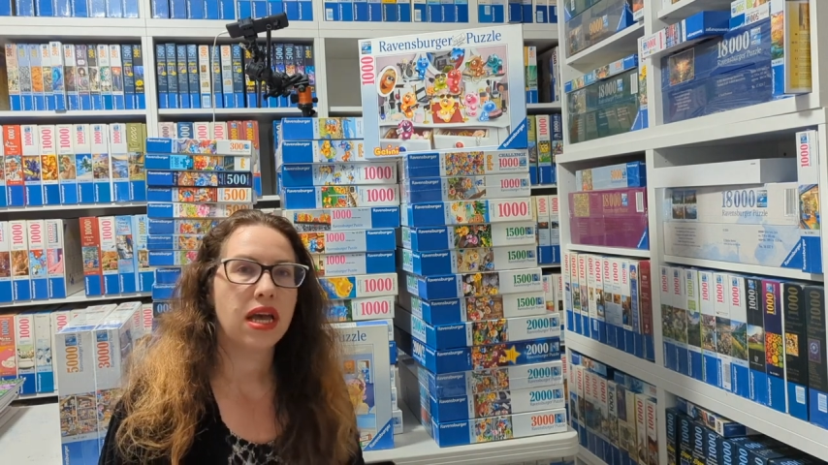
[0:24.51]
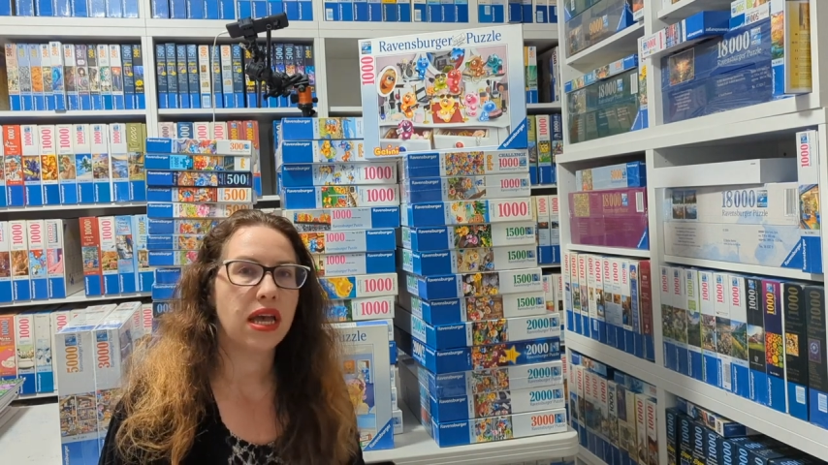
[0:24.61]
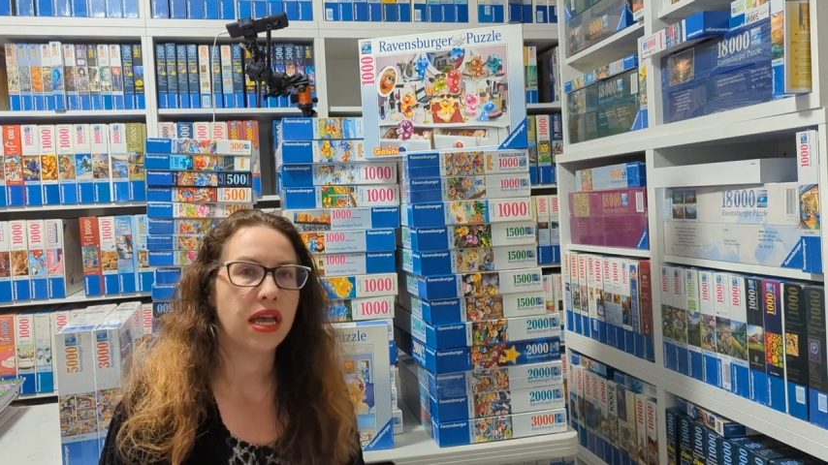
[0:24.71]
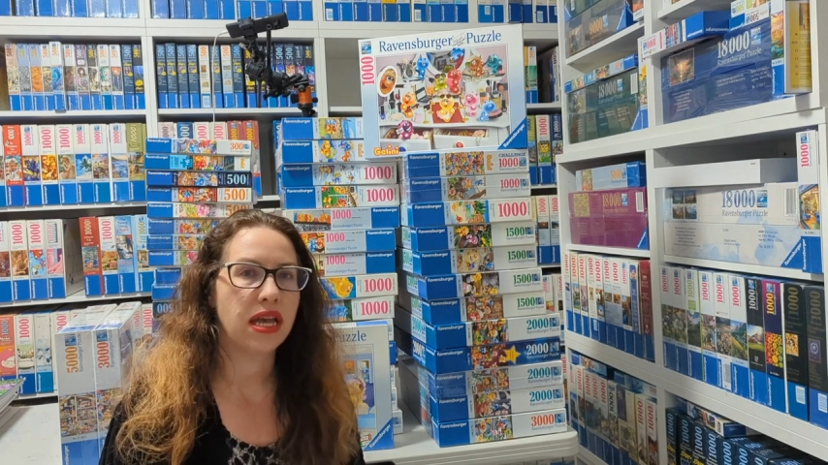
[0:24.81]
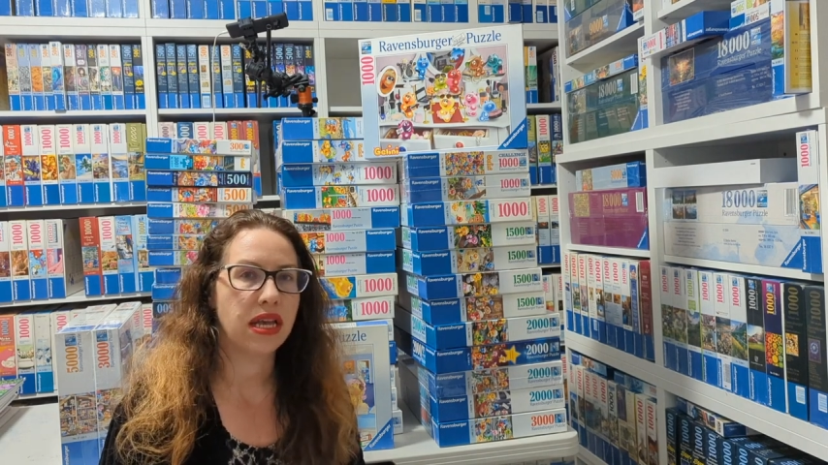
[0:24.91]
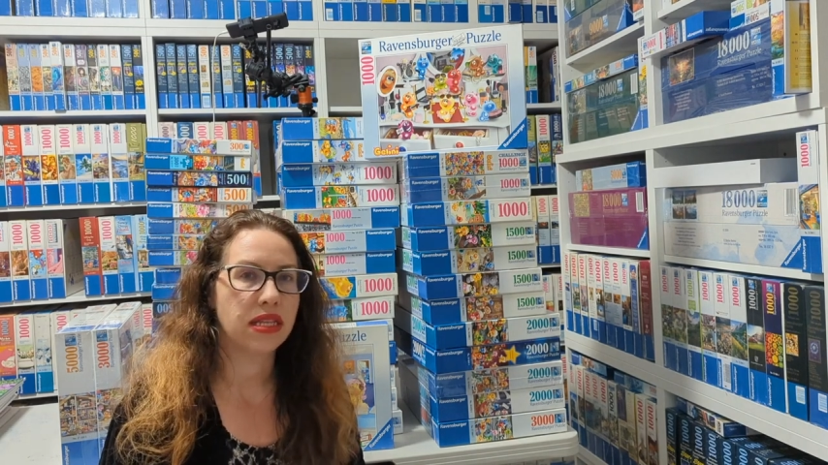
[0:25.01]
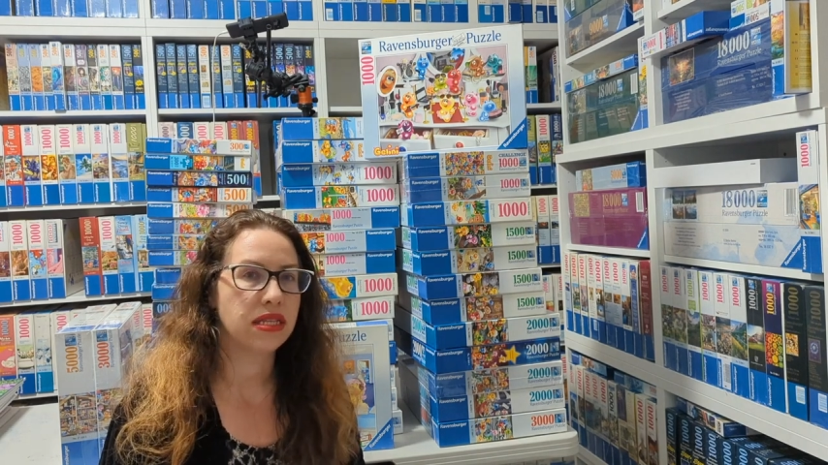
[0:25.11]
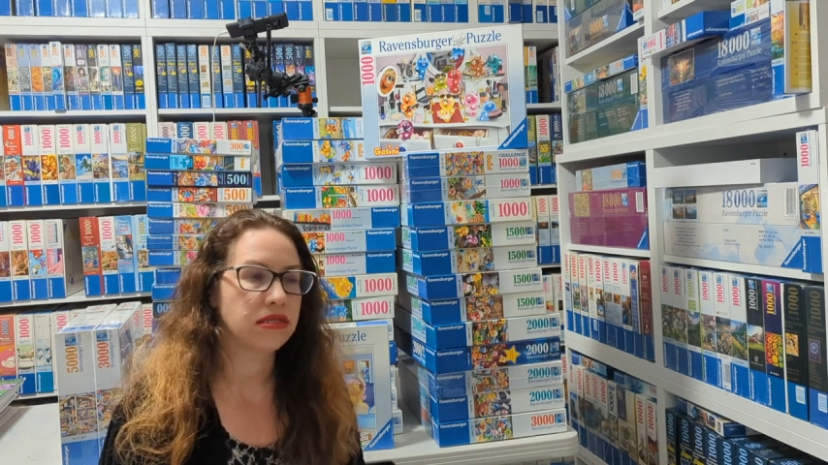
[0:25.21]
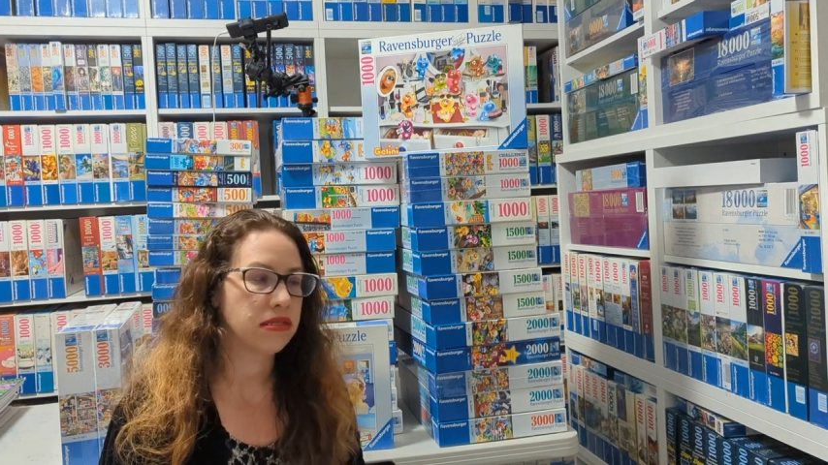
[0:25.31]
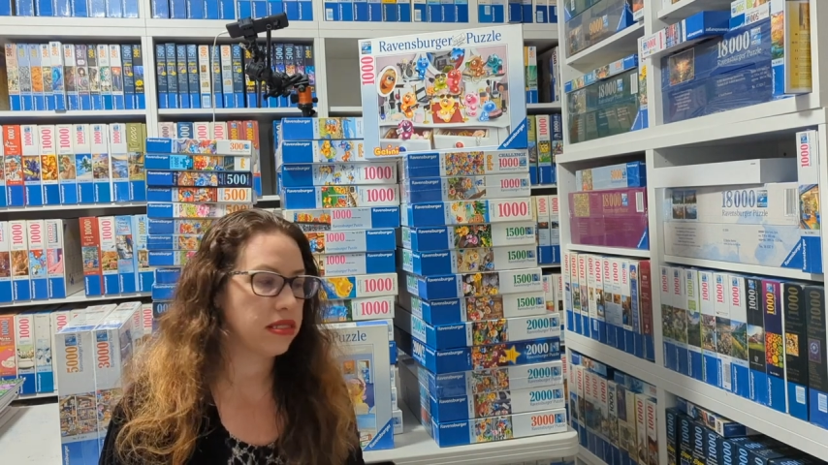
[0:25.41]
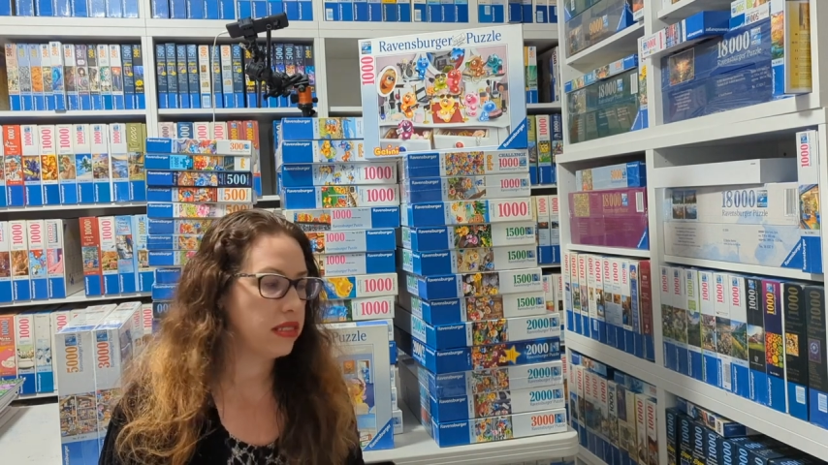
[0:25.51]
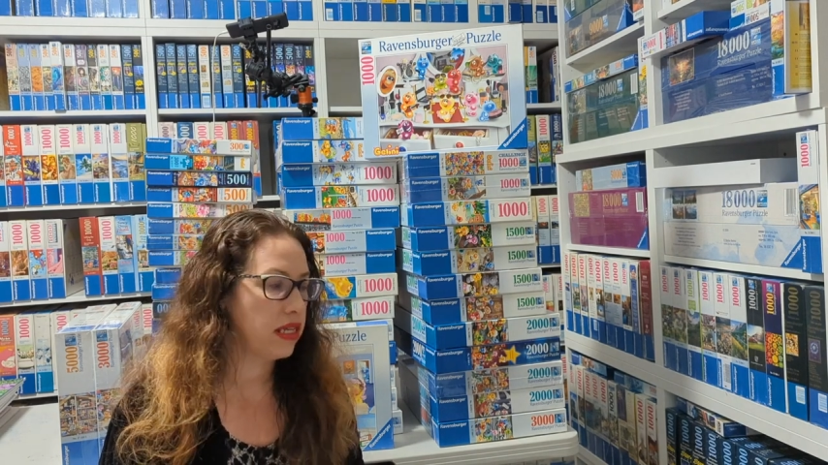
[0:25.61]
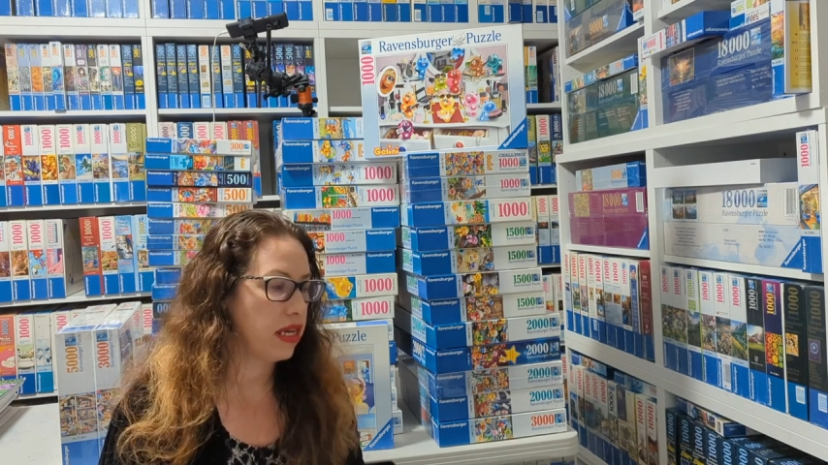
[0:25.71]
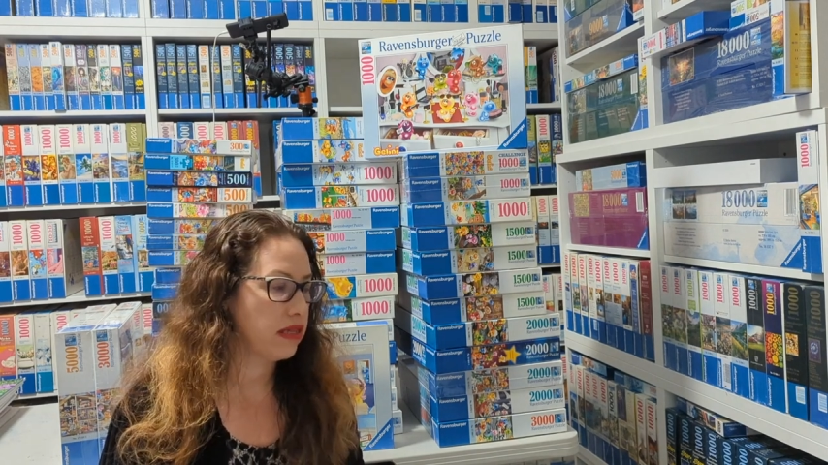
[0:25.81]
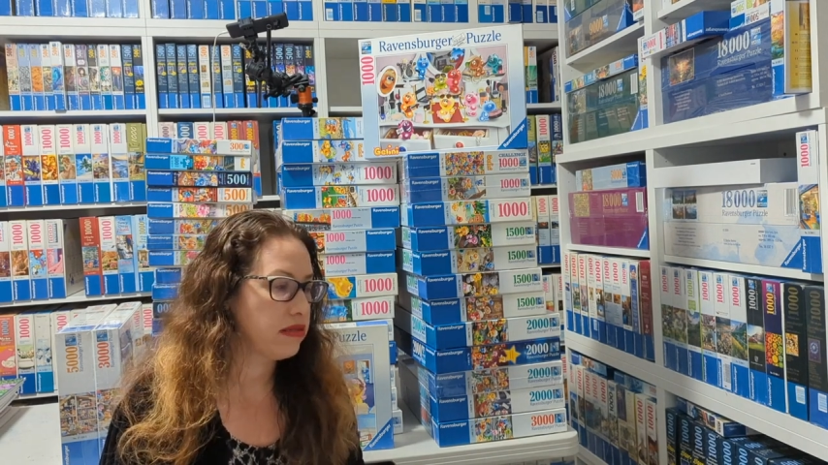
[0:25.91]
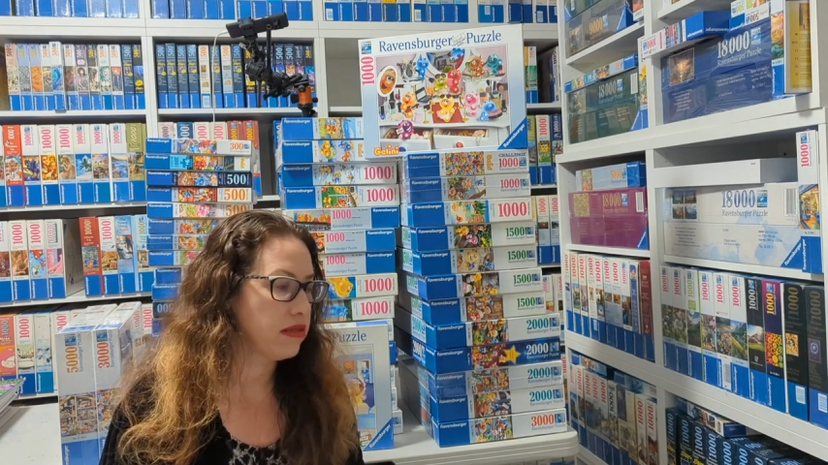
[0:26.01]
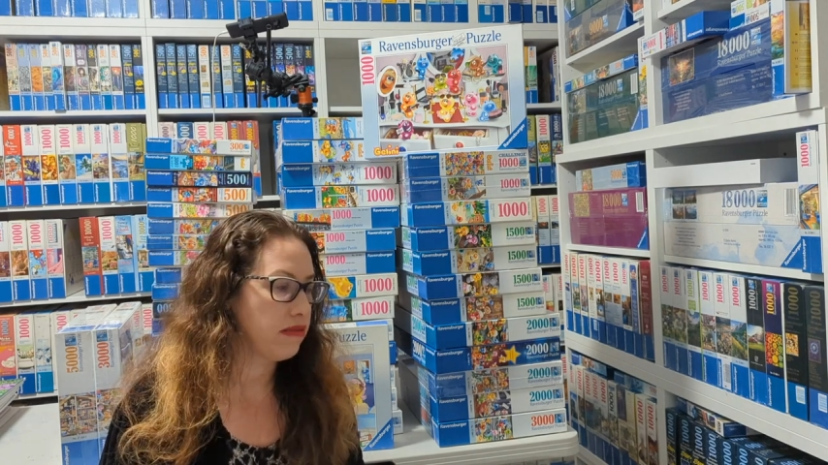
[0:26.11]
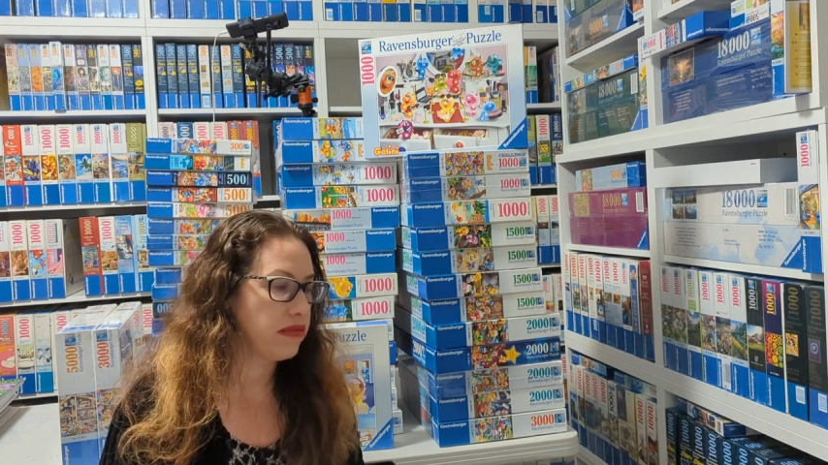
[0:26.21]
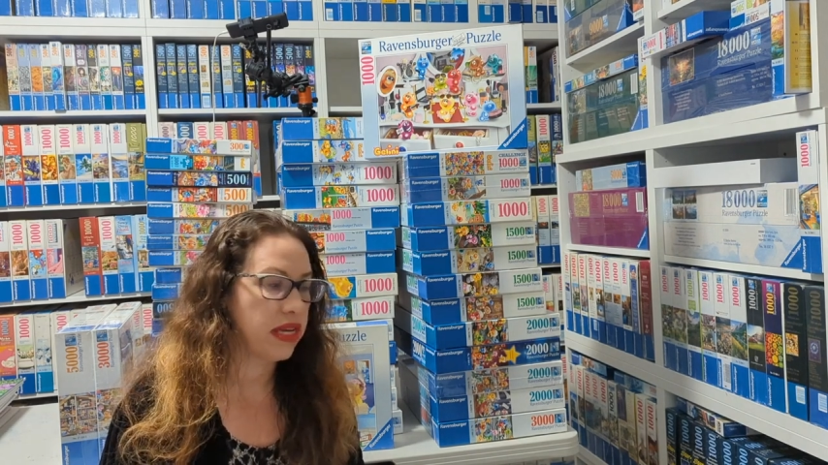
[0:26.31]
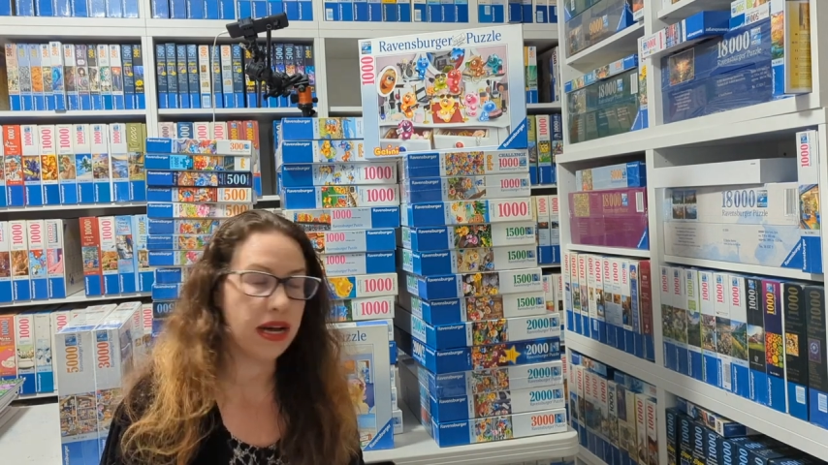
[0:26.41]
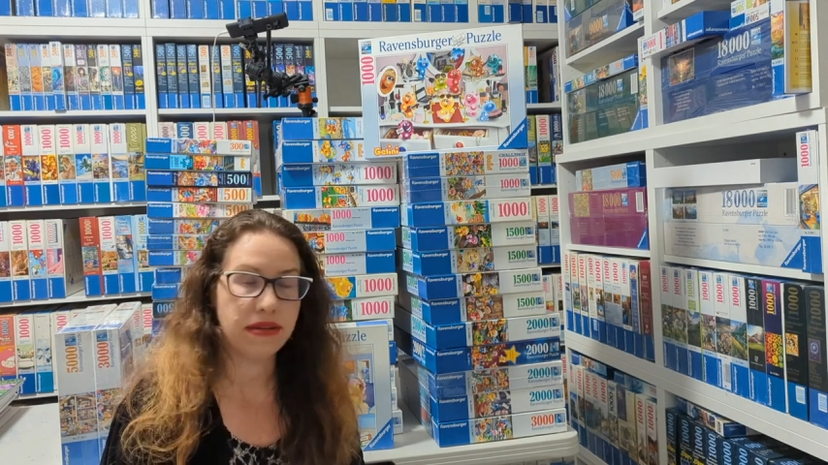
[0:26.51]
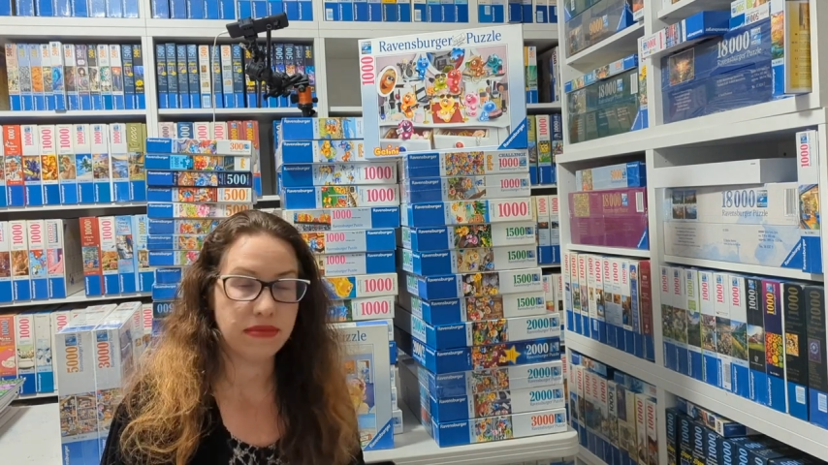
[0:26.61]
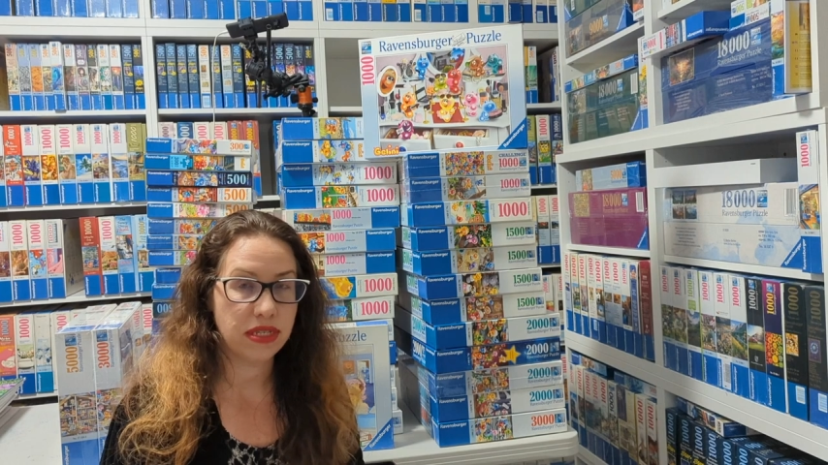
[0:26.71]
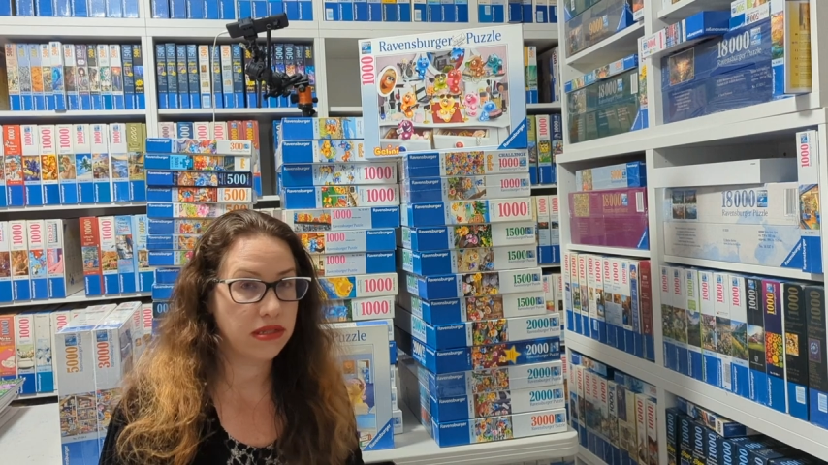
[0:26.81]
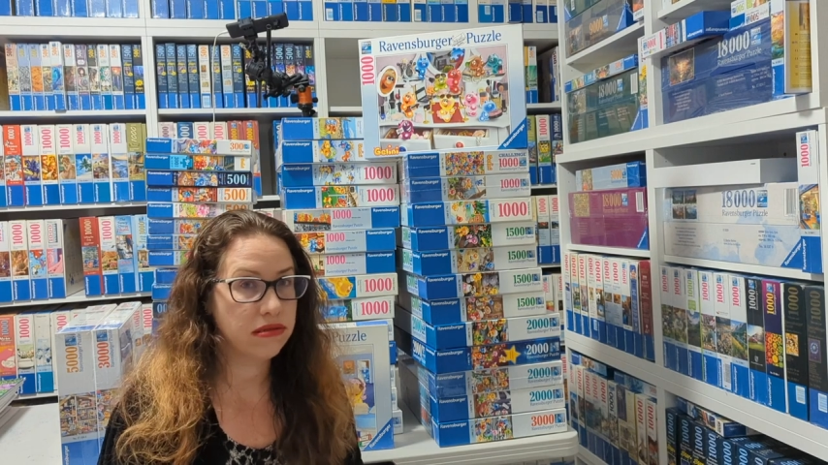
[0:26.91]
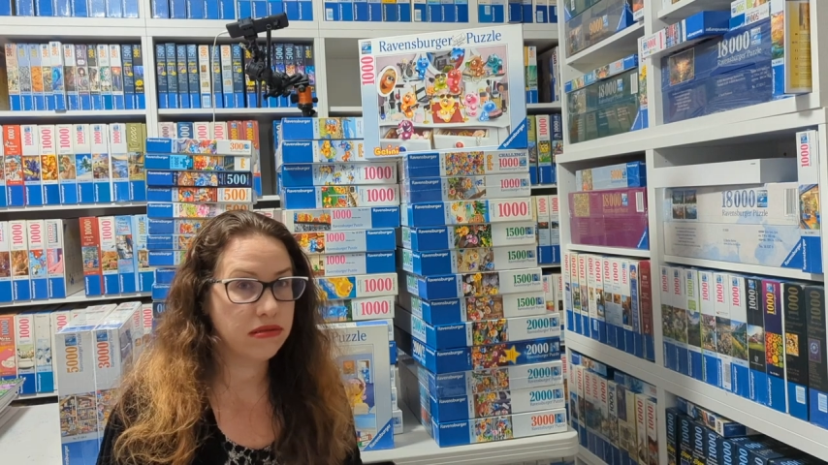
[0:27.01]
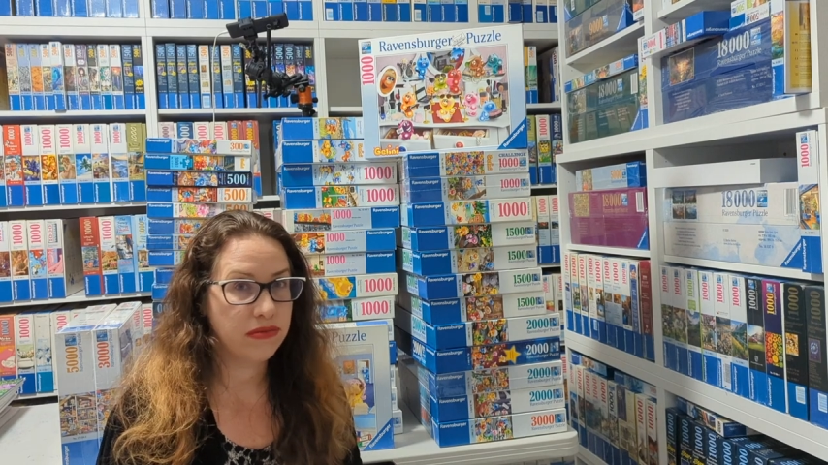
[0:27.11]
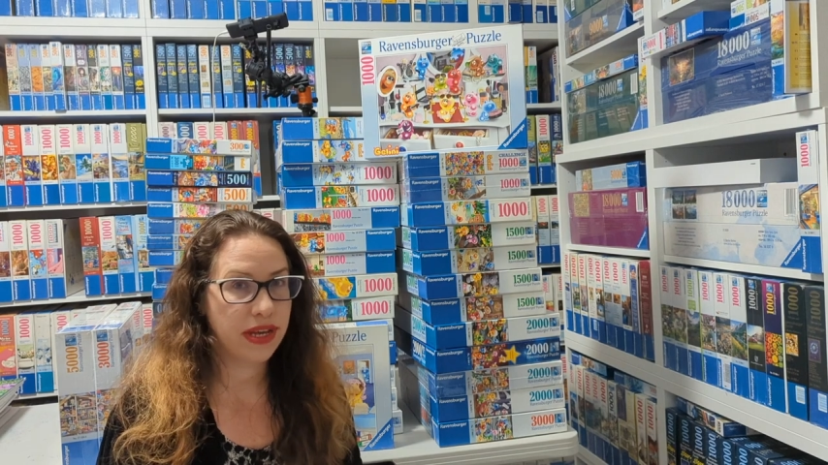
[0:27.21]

And that's going to take some time to do